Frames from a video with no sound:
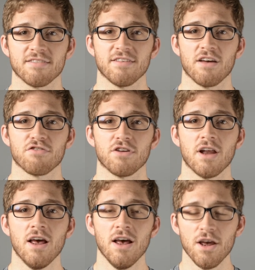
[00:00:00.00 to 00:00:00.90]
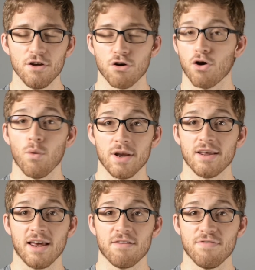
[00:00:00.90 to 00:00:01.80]
session, you're going to
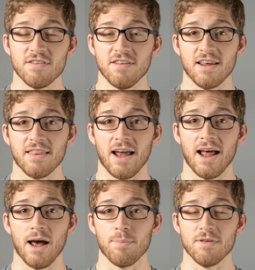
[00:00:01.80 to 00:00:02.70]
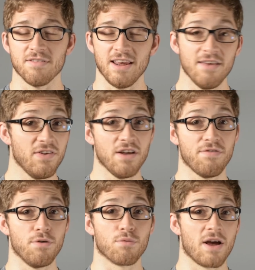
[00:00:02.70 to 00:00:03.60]
get fatigue that happens even
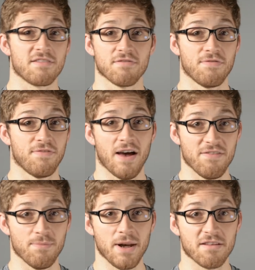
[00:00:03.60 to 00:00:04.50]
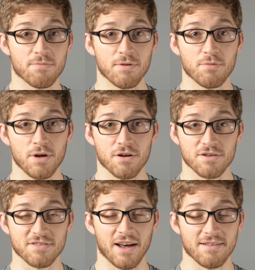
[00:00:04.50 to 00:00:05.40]
if you rest 5 minutes between your
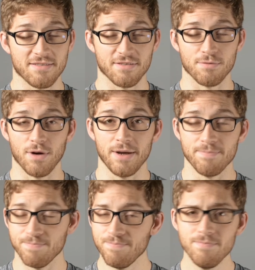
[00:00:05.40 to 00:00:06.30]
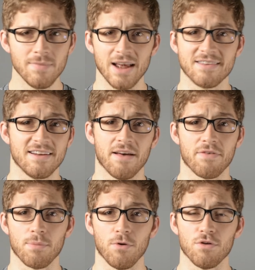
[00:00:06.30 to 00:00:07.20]
sets, right? It's
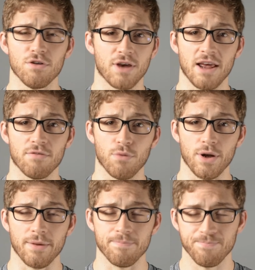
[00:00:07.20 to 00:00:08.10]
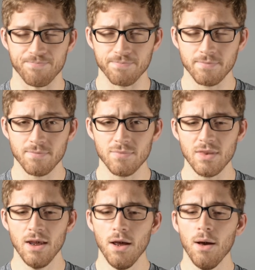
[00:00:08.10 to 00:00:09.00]
inevitable. You can't avoid
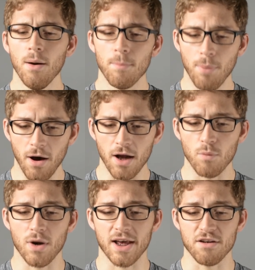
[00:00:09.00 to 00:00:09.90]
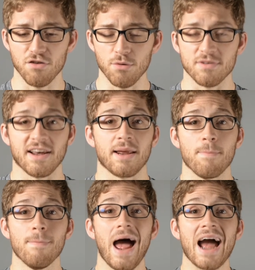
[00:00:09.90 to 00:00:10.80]
it. But what I can do is I can
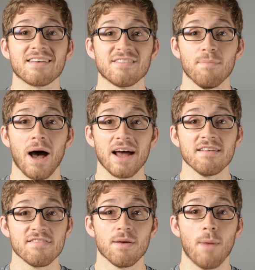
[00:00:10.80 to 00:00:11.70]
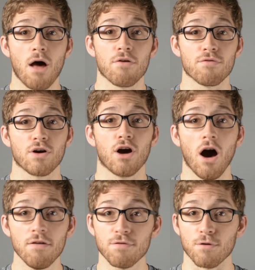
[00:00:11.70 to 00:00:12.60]
maximize the amount of
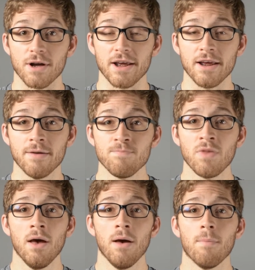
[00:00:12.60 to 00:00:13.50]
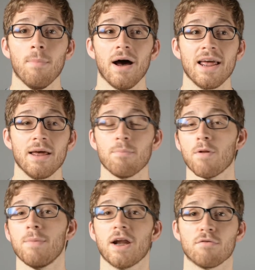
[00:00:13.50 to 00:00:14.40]
recovery by
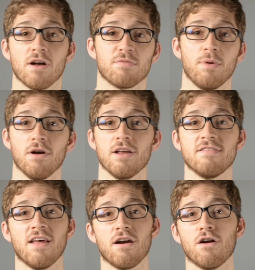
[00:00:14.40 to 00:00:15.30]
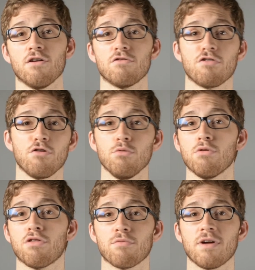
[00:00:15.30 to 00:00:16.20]
implementing rest periods that are 2,
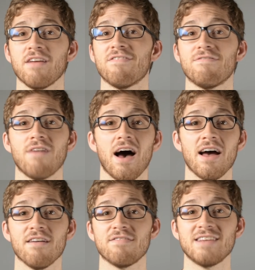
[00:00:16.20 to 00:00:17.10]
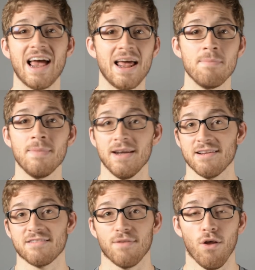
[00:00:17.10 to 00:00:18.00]
3, 5, 10
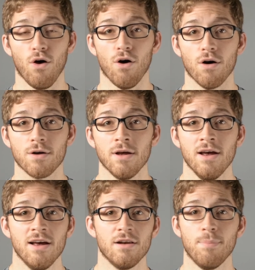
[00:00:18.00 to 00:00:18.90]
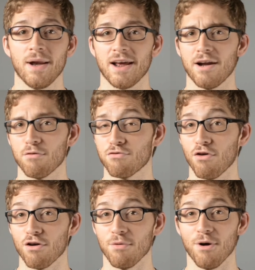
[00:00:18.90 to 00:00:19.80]
minutes long, depending on how
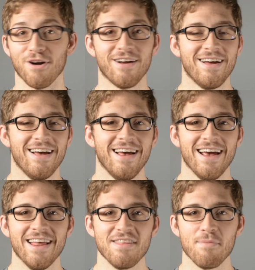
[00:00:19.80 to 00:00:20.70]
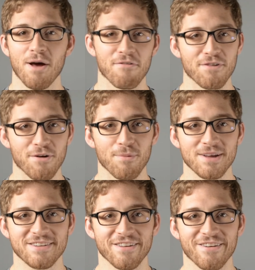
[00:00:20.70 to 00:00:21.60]
strong you are and the amount of
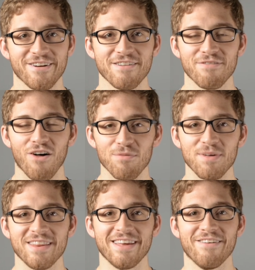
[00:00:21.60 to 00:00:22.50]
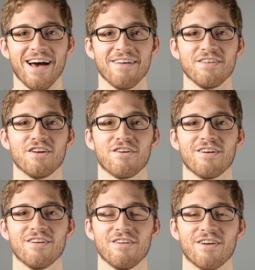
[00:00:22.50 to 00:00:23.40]
neuromuscular involvement that you have in
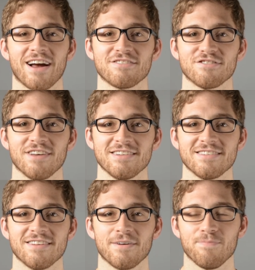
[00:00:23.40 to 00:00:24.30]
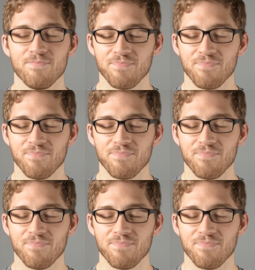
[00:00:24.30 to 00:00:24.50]
your exercises there.